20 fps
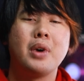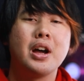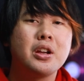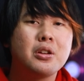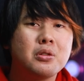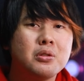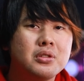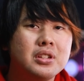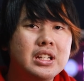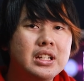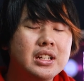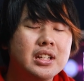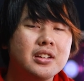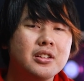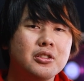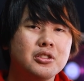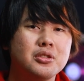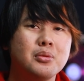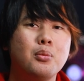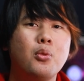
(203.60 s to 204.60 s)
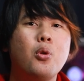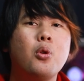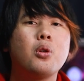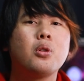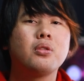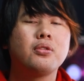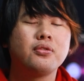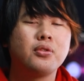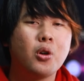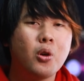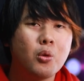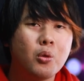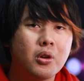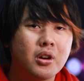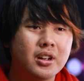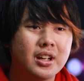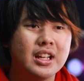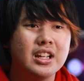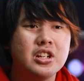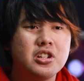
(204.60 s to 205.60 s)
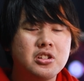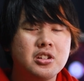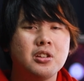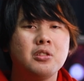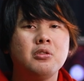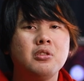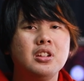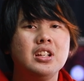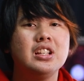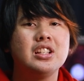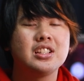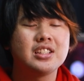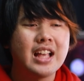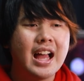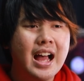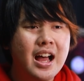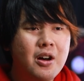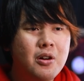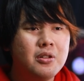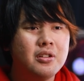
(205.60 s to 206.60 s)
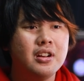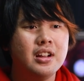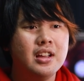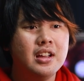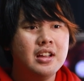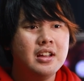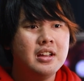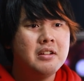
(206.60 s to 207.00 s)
micro details, more forward, and generally sound